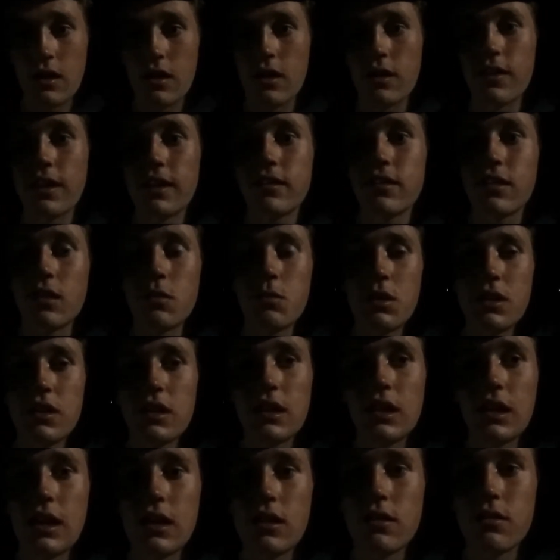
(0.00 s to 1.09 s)
Uh, that's going to be
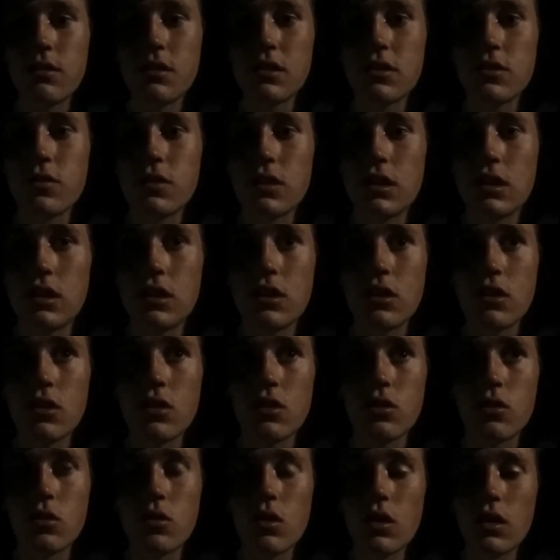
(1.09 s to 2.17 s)
the end of this
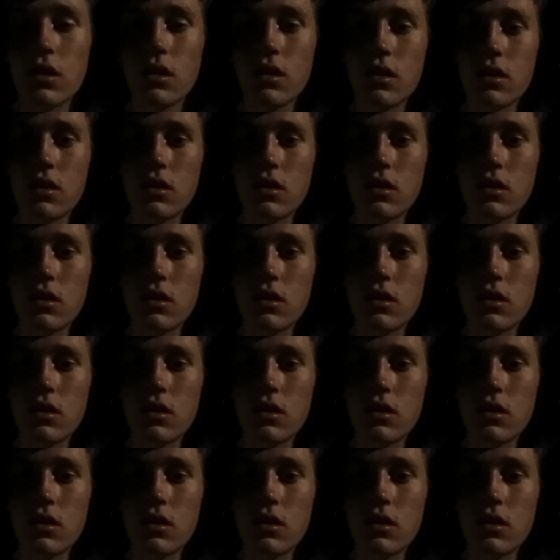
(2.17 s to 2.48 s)
video.